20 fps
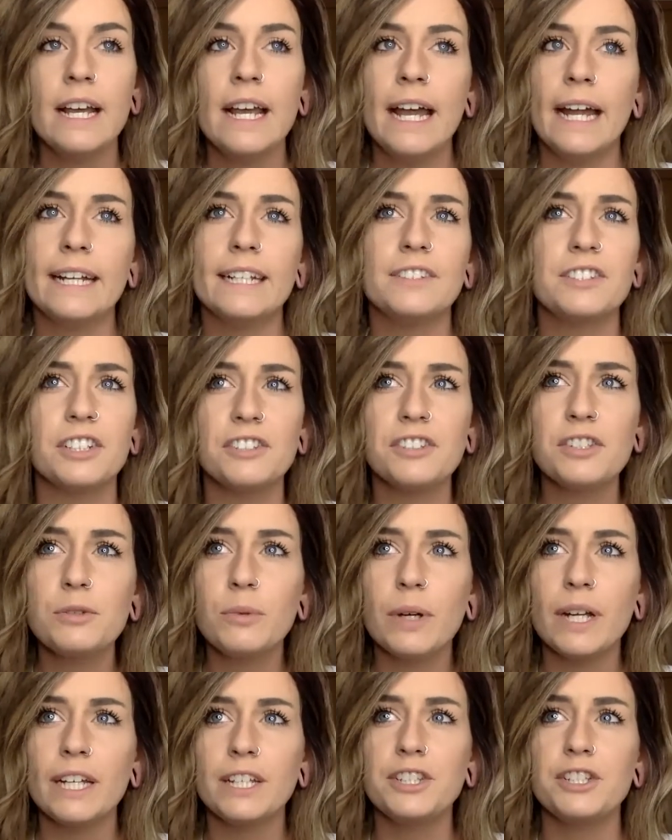And it's just a
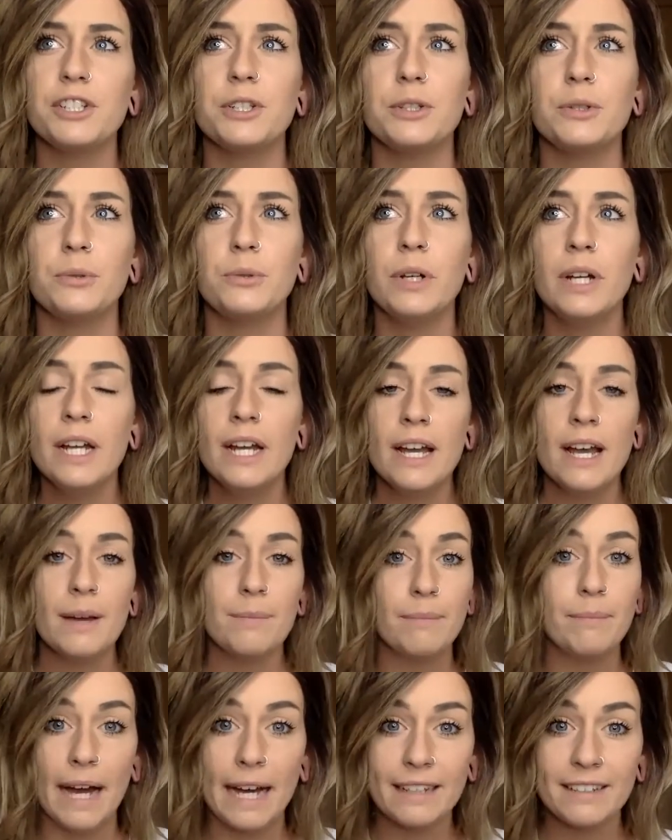way to
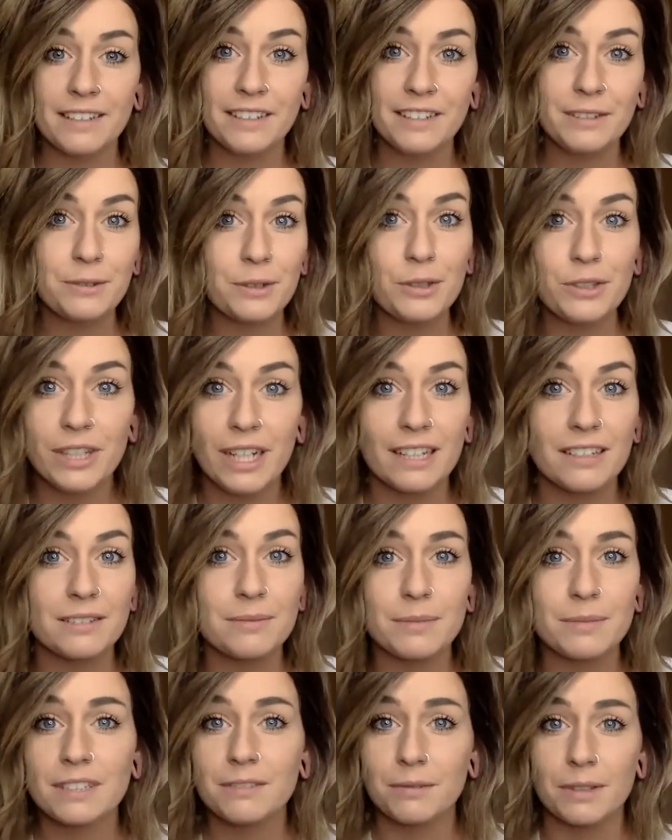mass enroll
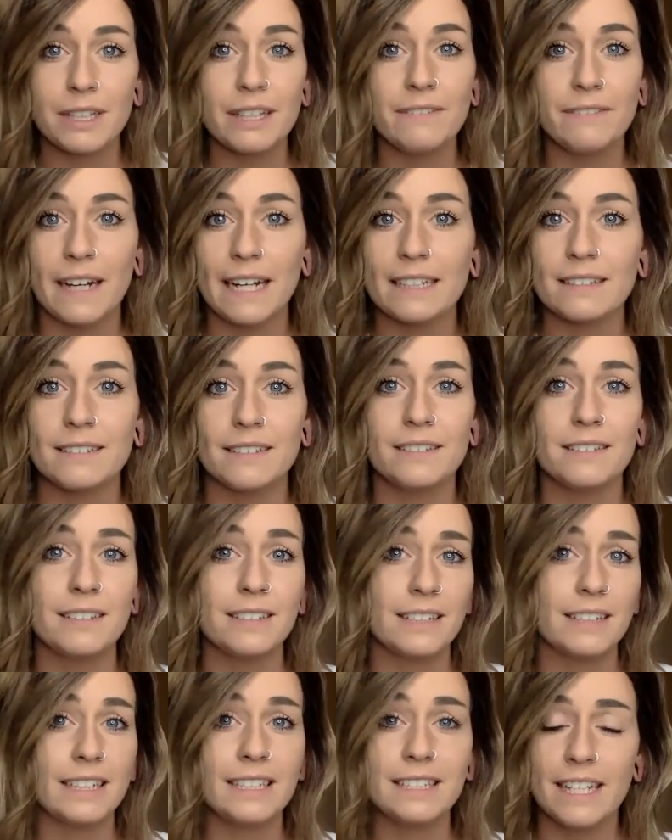customers really fast. This
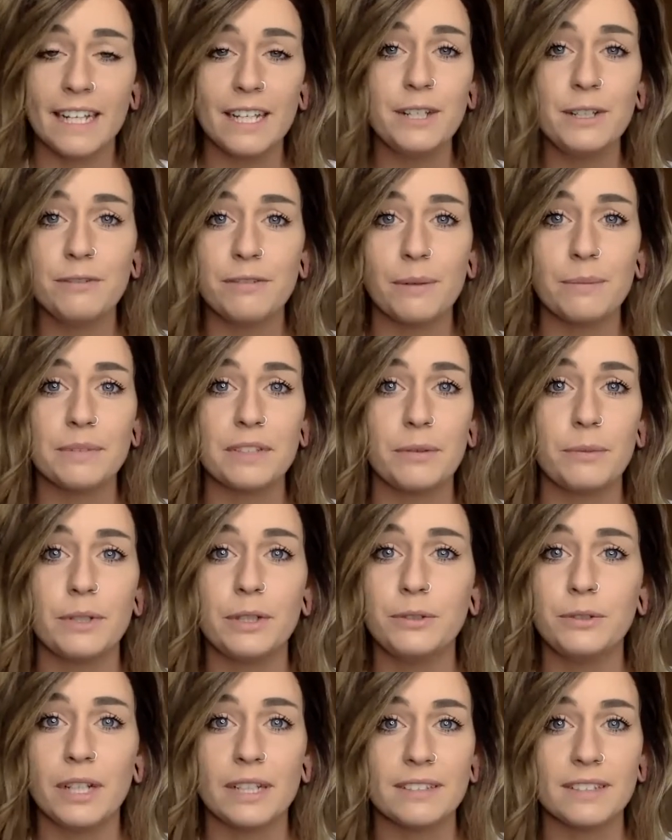can take you from someone
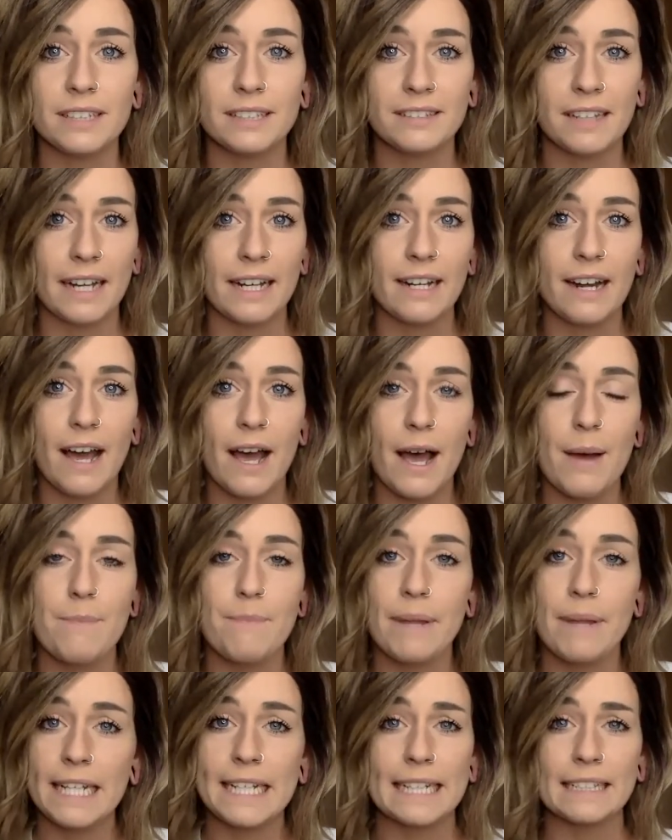who doesn't sign
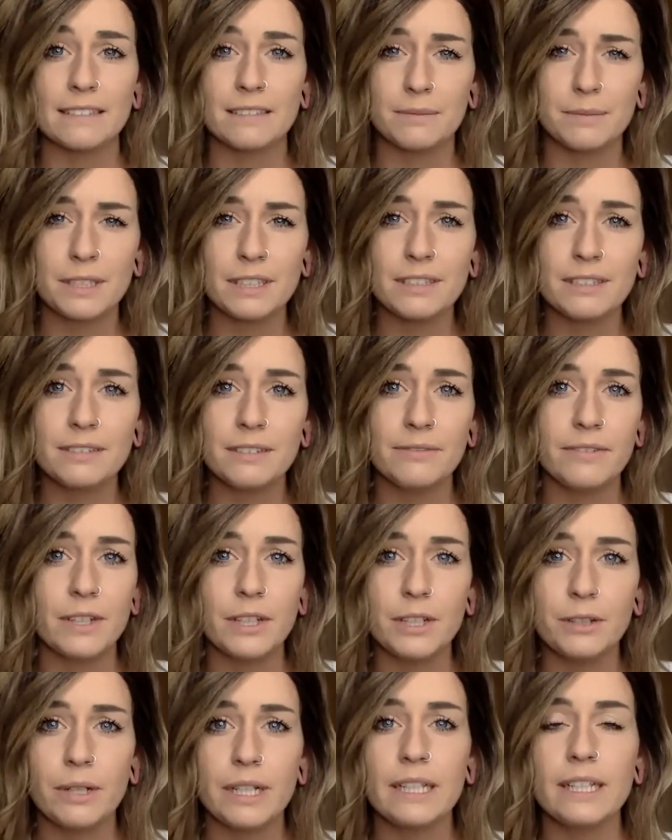many customers
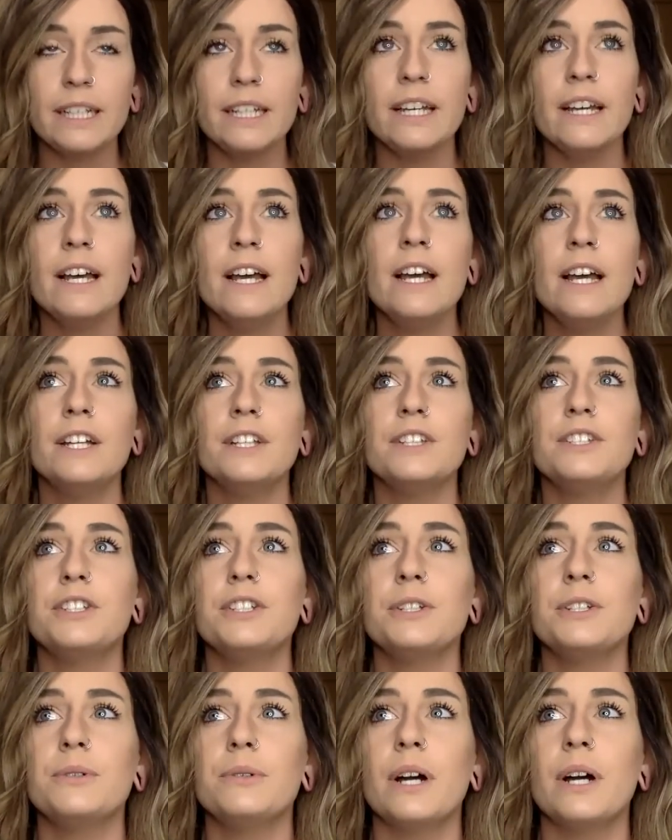very quickly
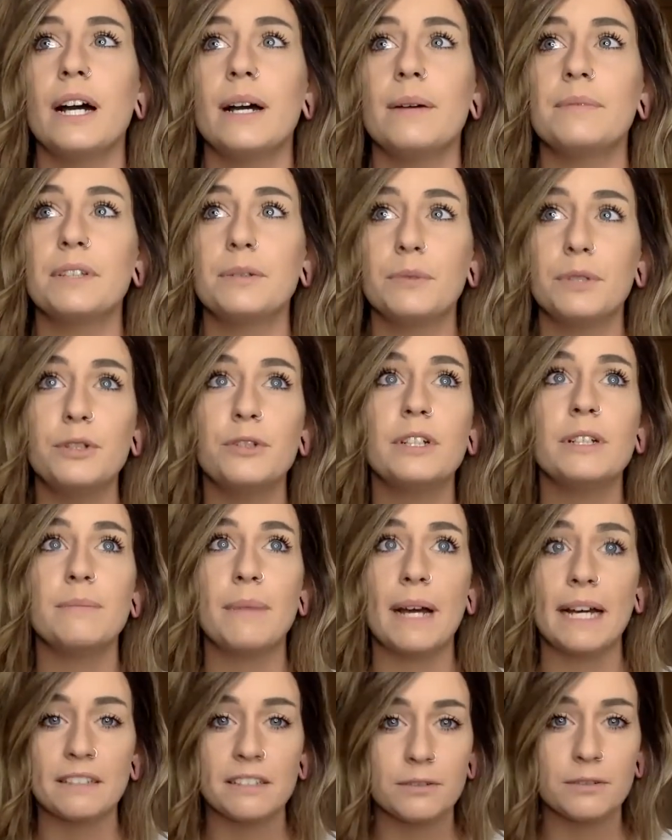to someone who can
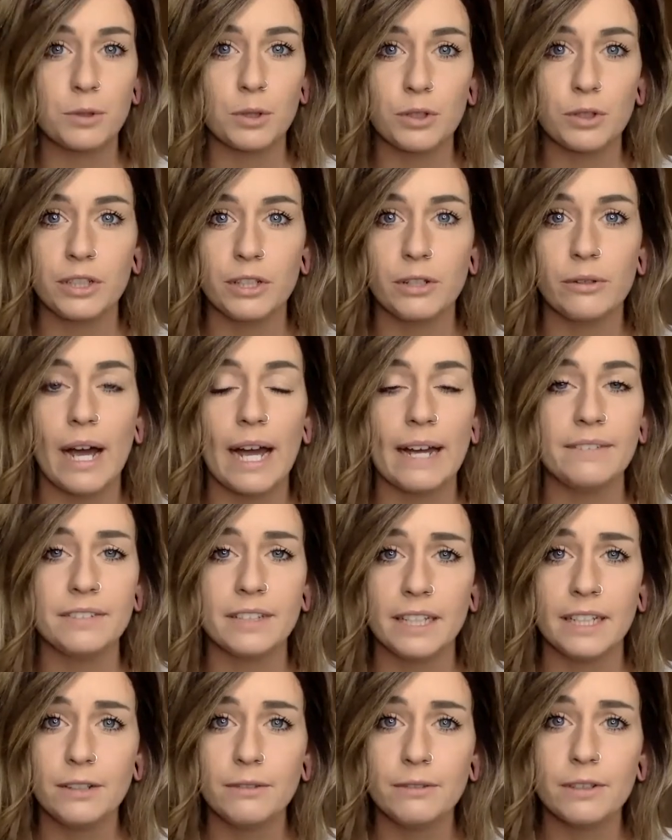mass enroll. I've
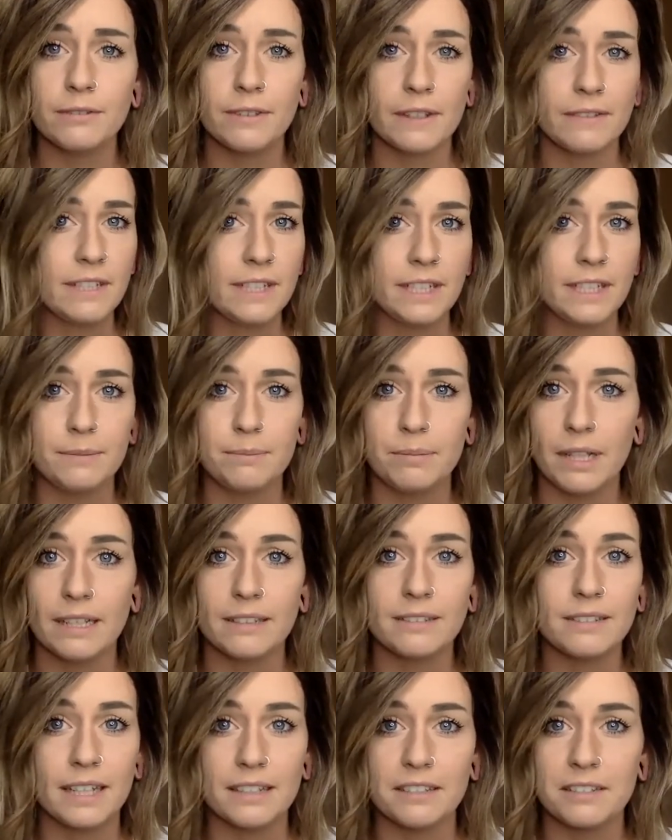signed over 50 plus
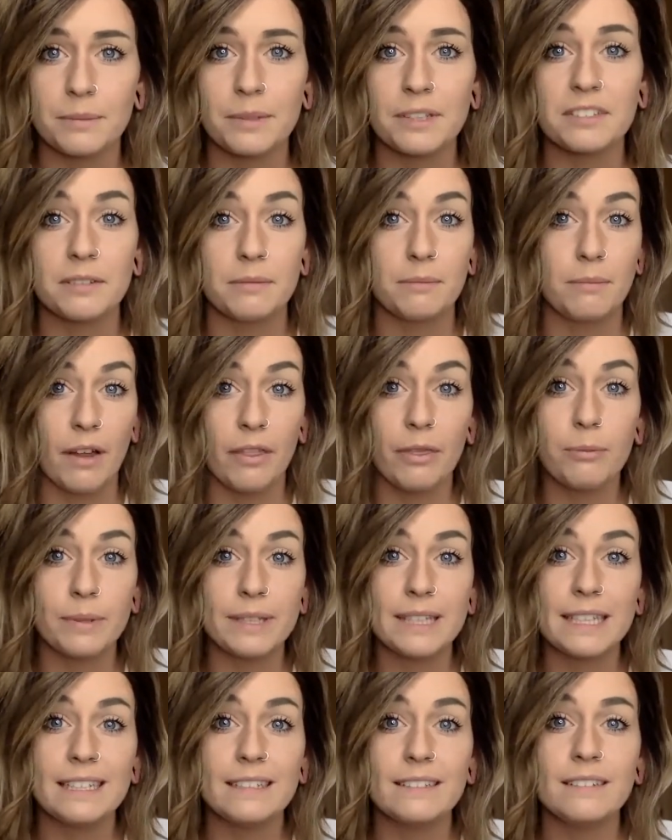customers a month with
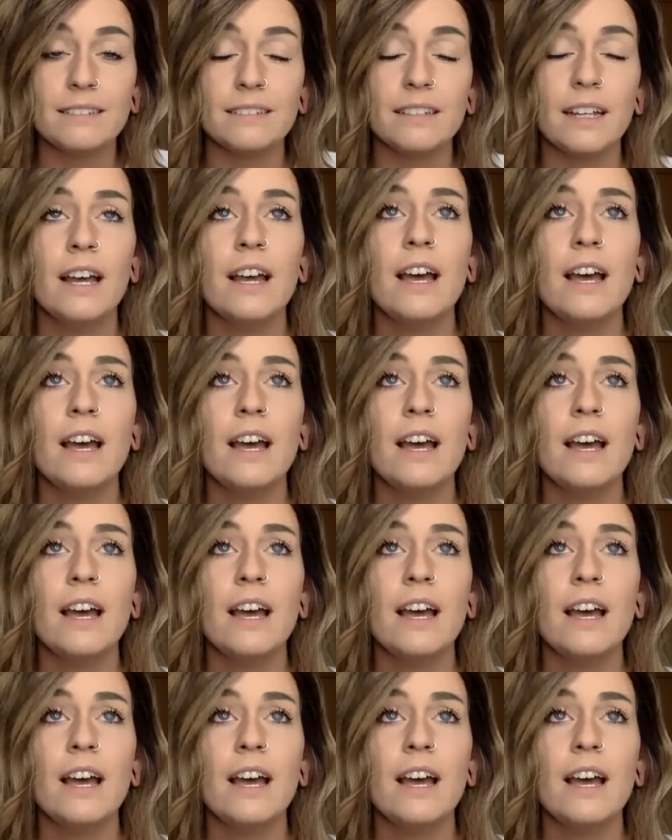this.